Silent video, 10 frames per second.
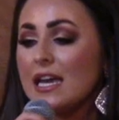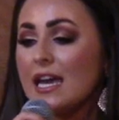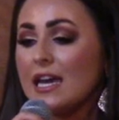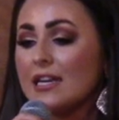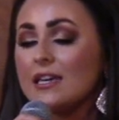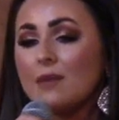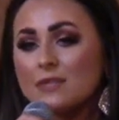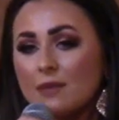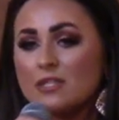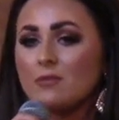And he
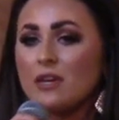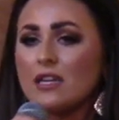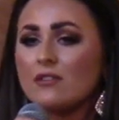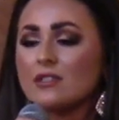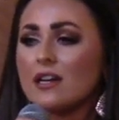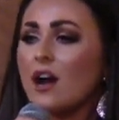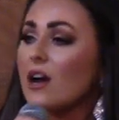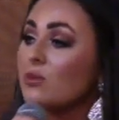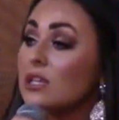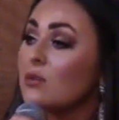comes up to me and he's like, I
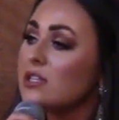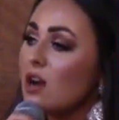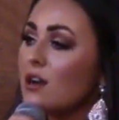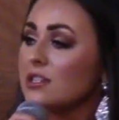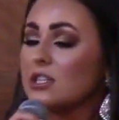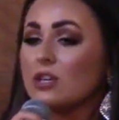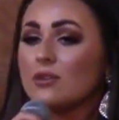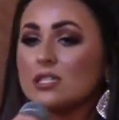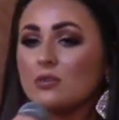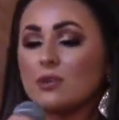really want to talk to you.
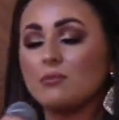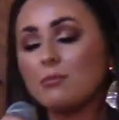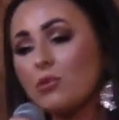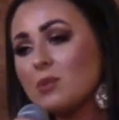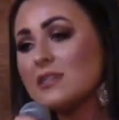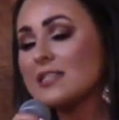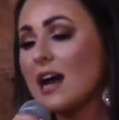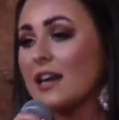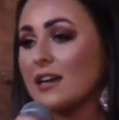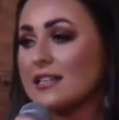And so we pulled him
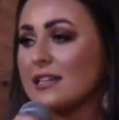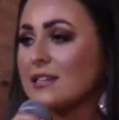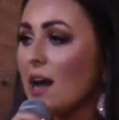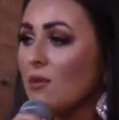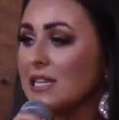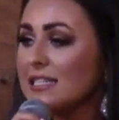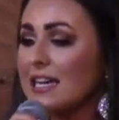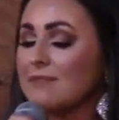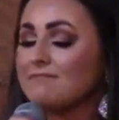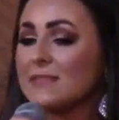aside and I said, yeah, what is
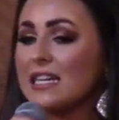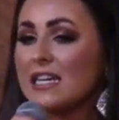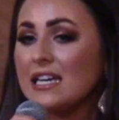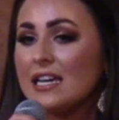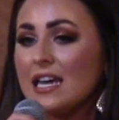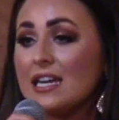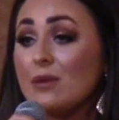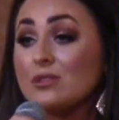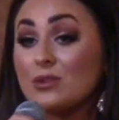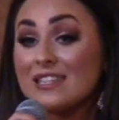it?
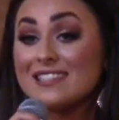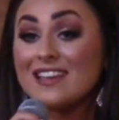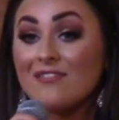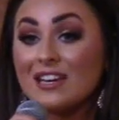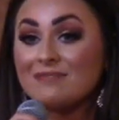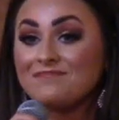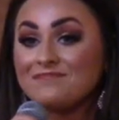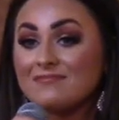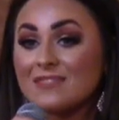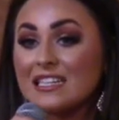He was only 7.
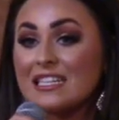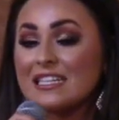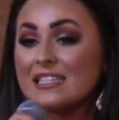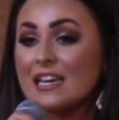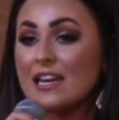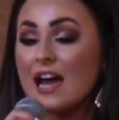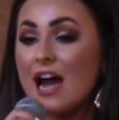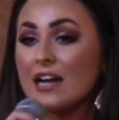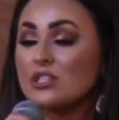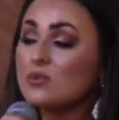And he said,
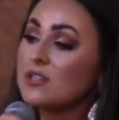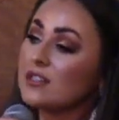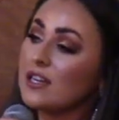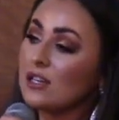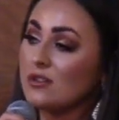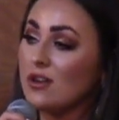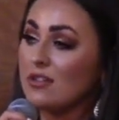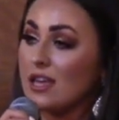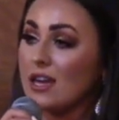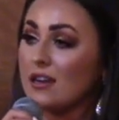I just want to let you know
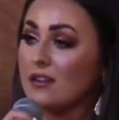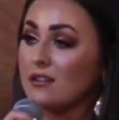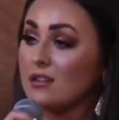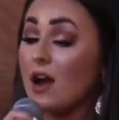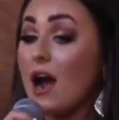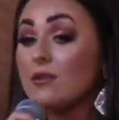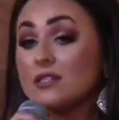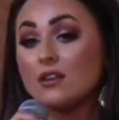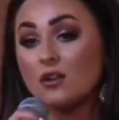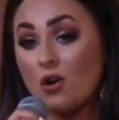that, I was
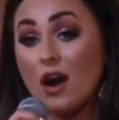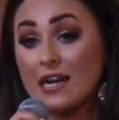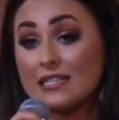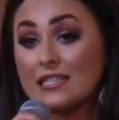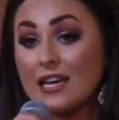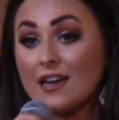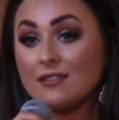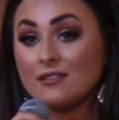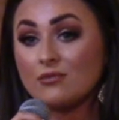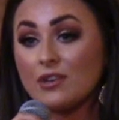in a car accident
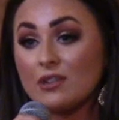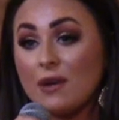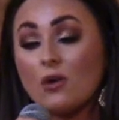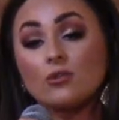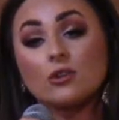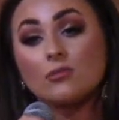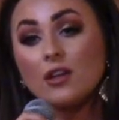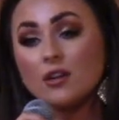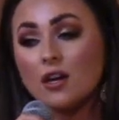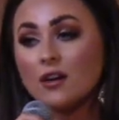with my older brother.